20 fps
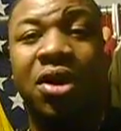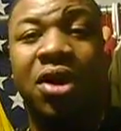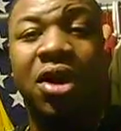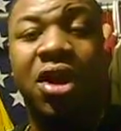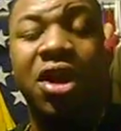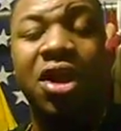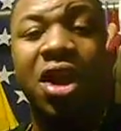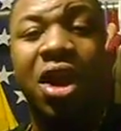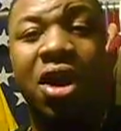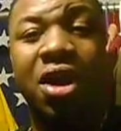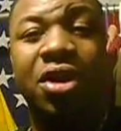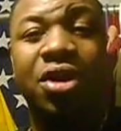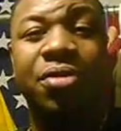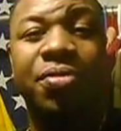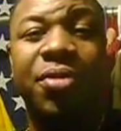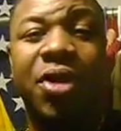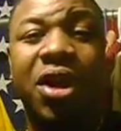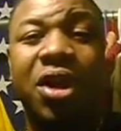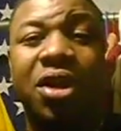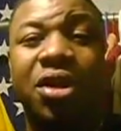And y'all have
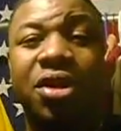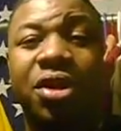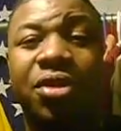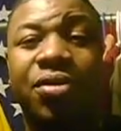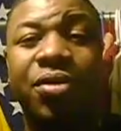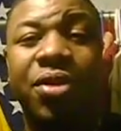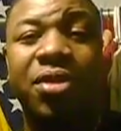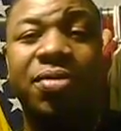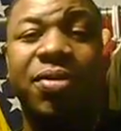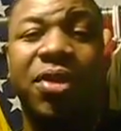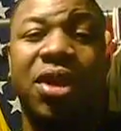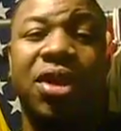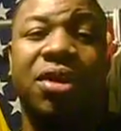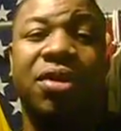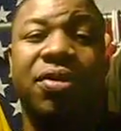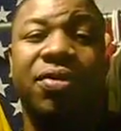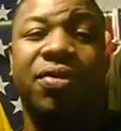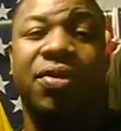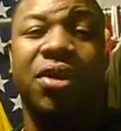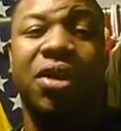make an agreement
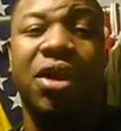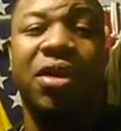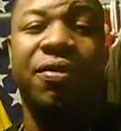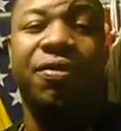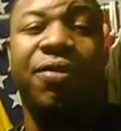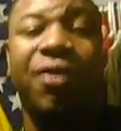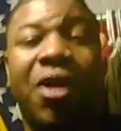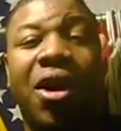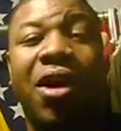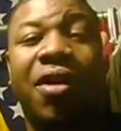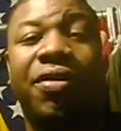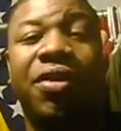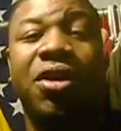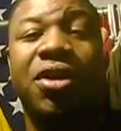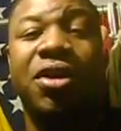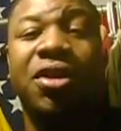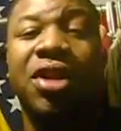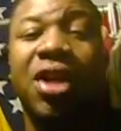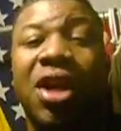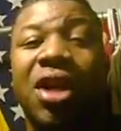at
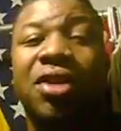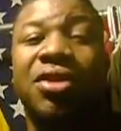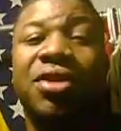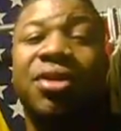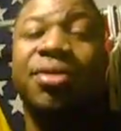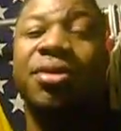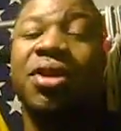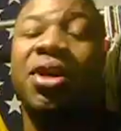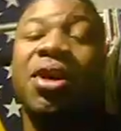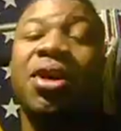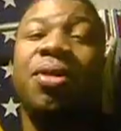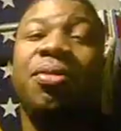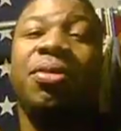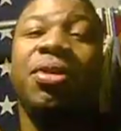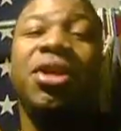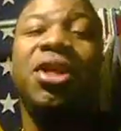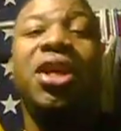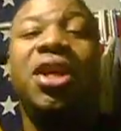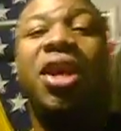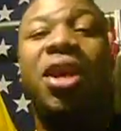500,000,
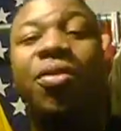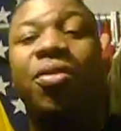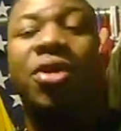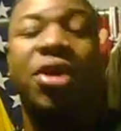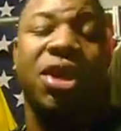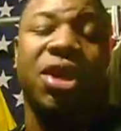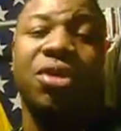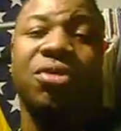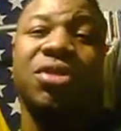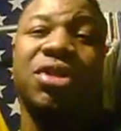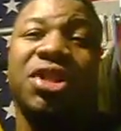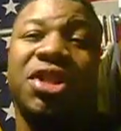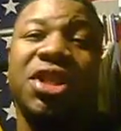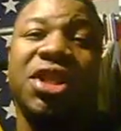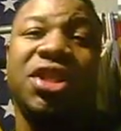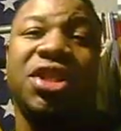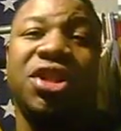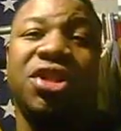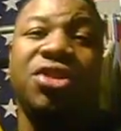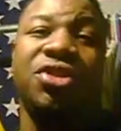but then they want to go to
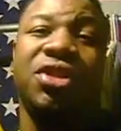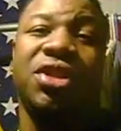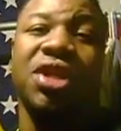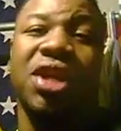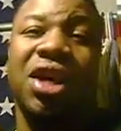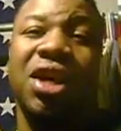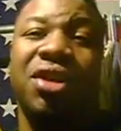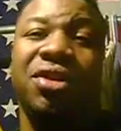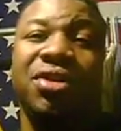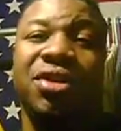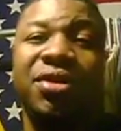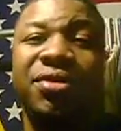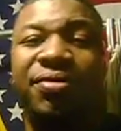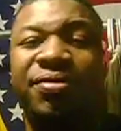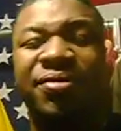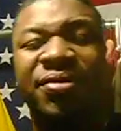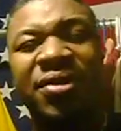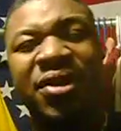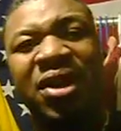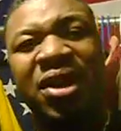600,000.
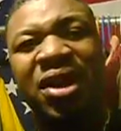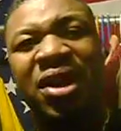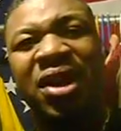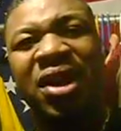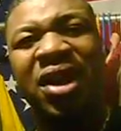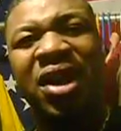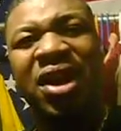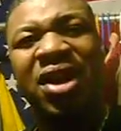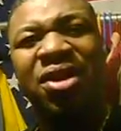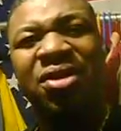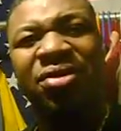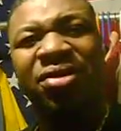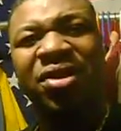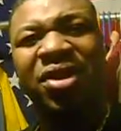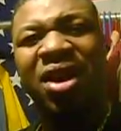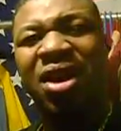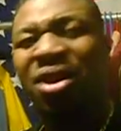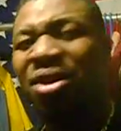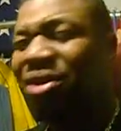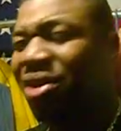And you
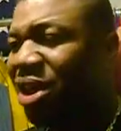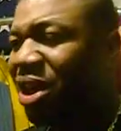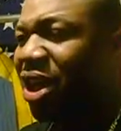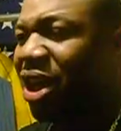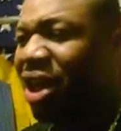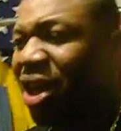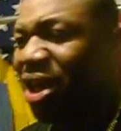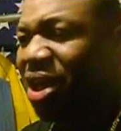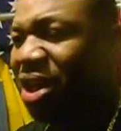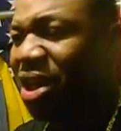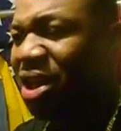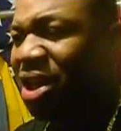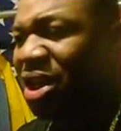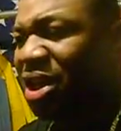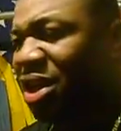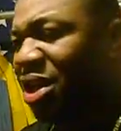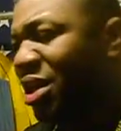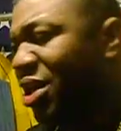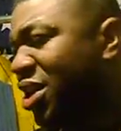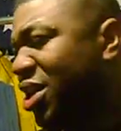say, okay,
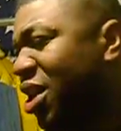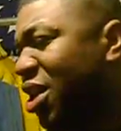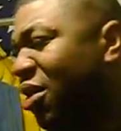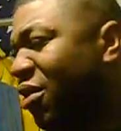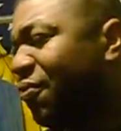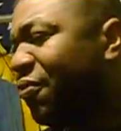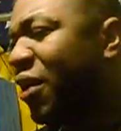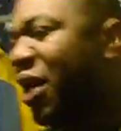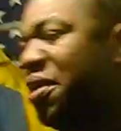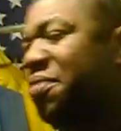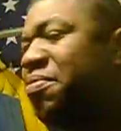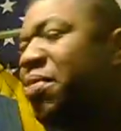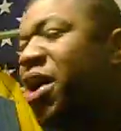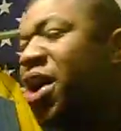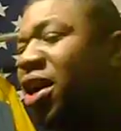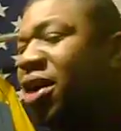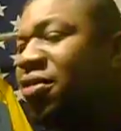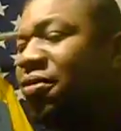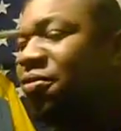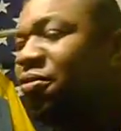y'all fight
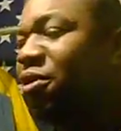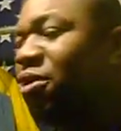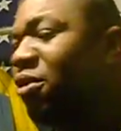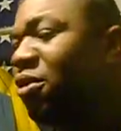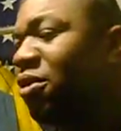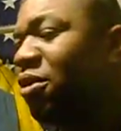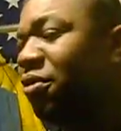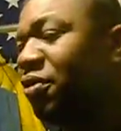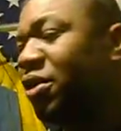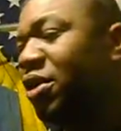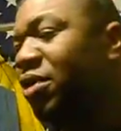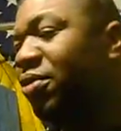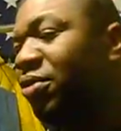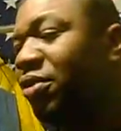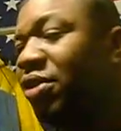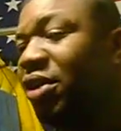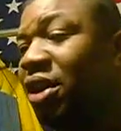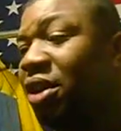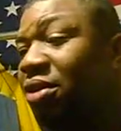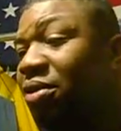back and forth, and you
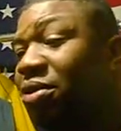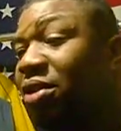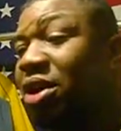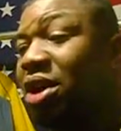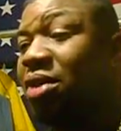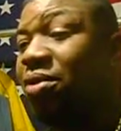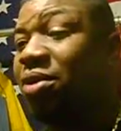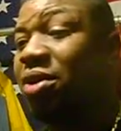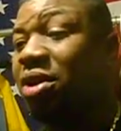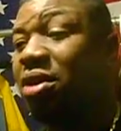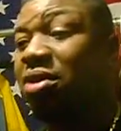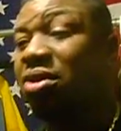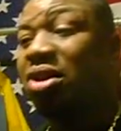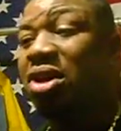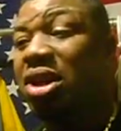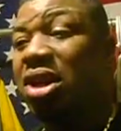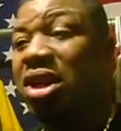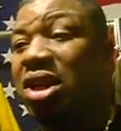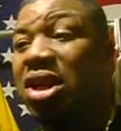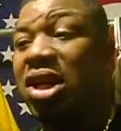say, okay, well,
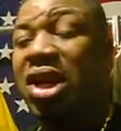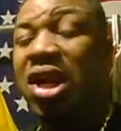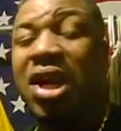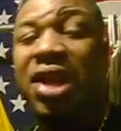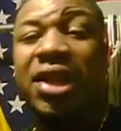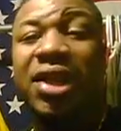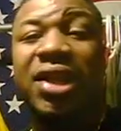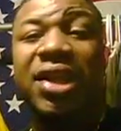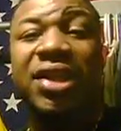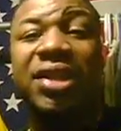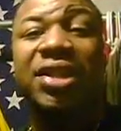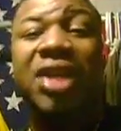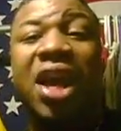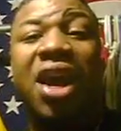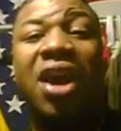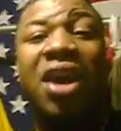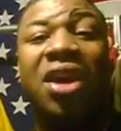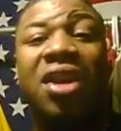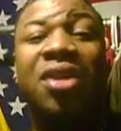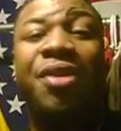at least
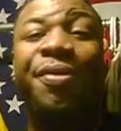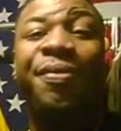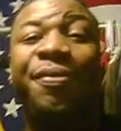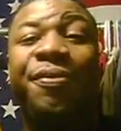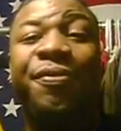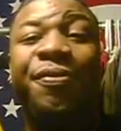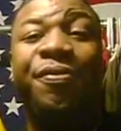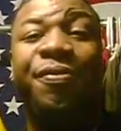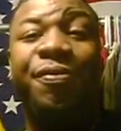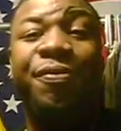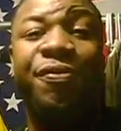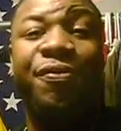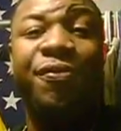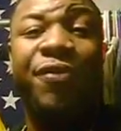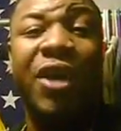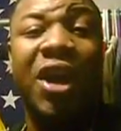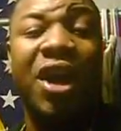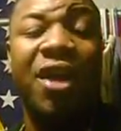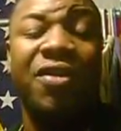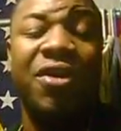I come
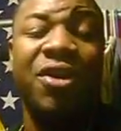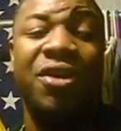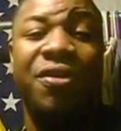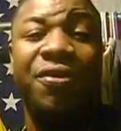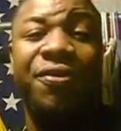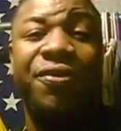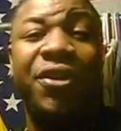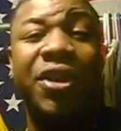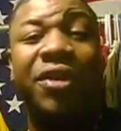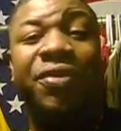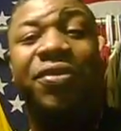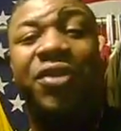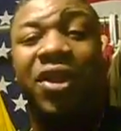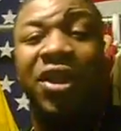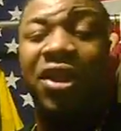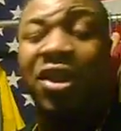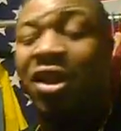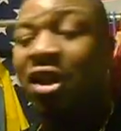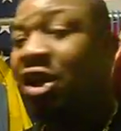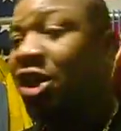550.